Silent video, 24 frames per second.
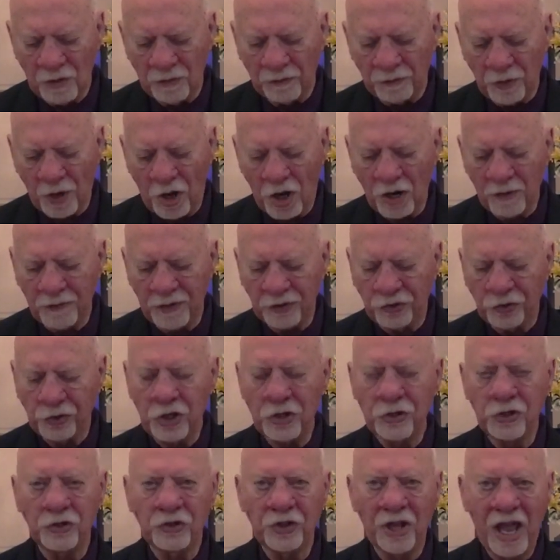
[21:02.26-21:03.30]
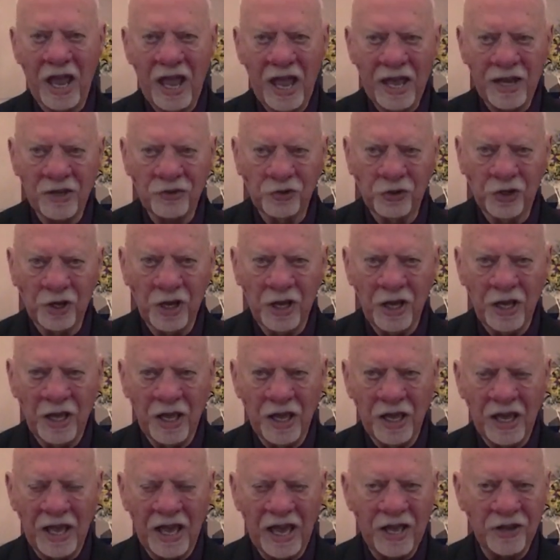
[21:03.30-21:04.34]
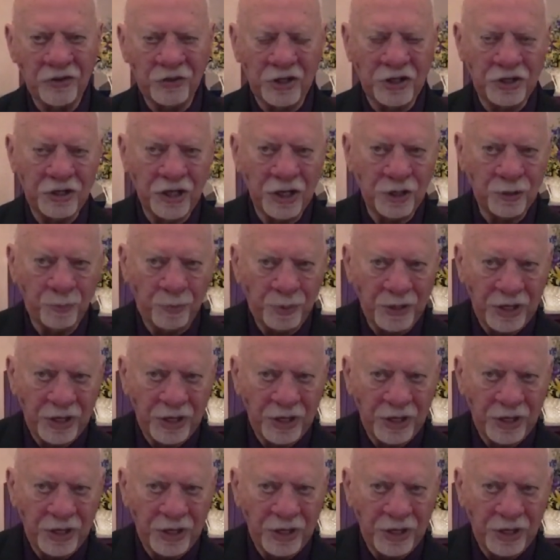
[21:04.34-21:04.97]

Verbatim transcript: For all of us, Jesus asked, as he did